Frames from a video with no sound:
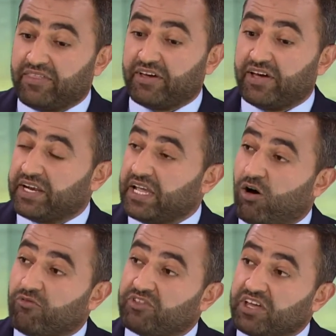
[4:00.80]
the area
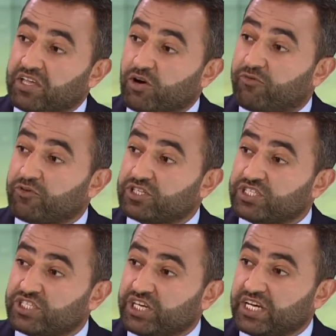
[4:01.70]
of the
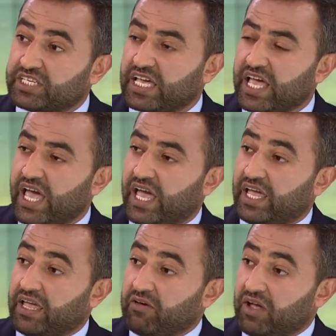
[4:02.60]
Euphrates Shield
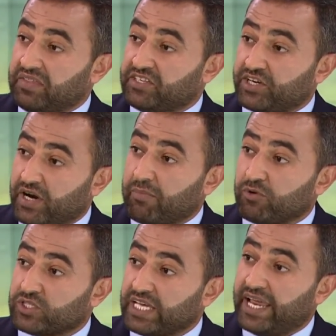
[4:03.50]
in
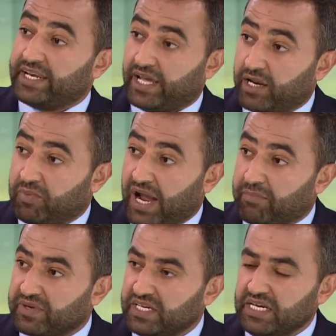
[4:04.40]
Jarablus and Elbab.
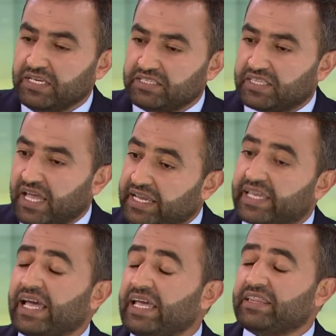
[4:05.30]

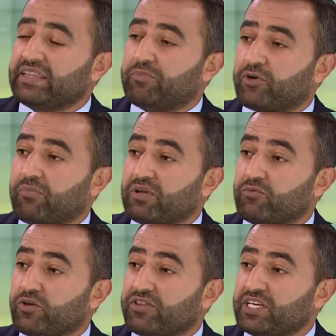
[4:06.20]
Again, the problem
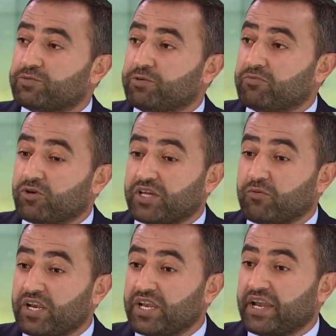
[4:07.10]
with these people, they
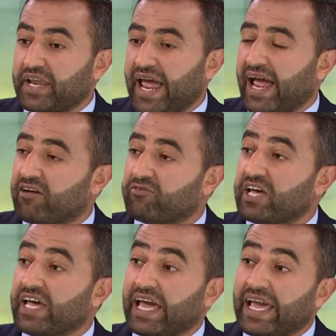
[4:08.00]
will not have
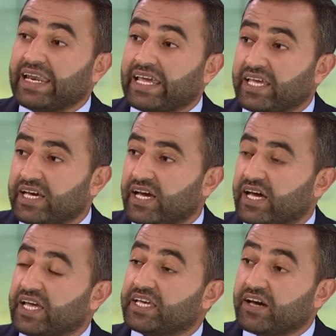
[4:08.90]
any
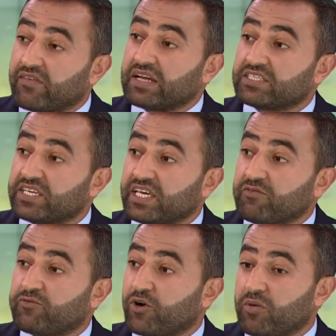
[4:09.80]
guarantee
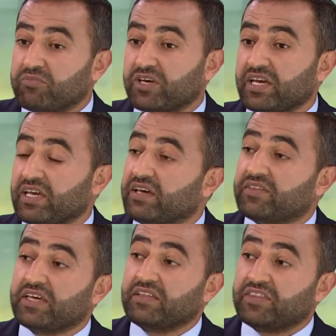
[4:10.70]
from
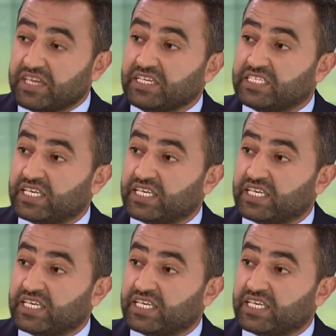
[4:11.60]
these